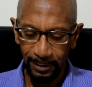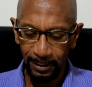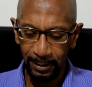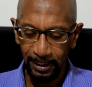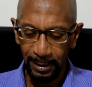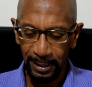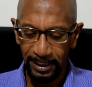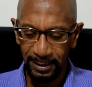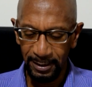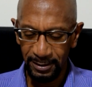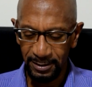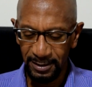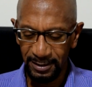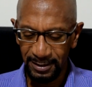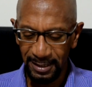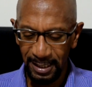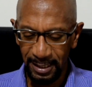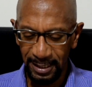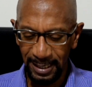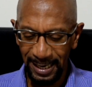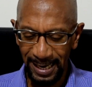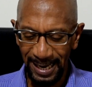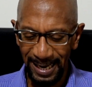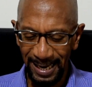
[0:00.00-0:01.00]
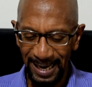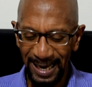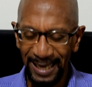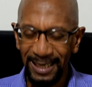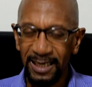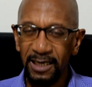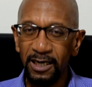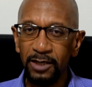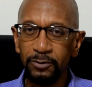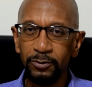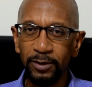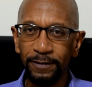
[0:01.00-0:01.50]
and this is
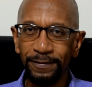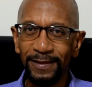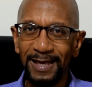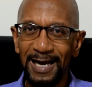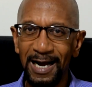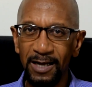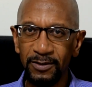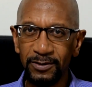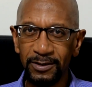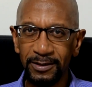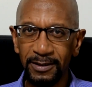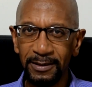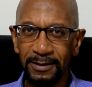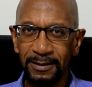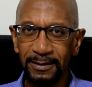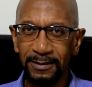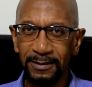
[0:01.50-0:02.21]
800,000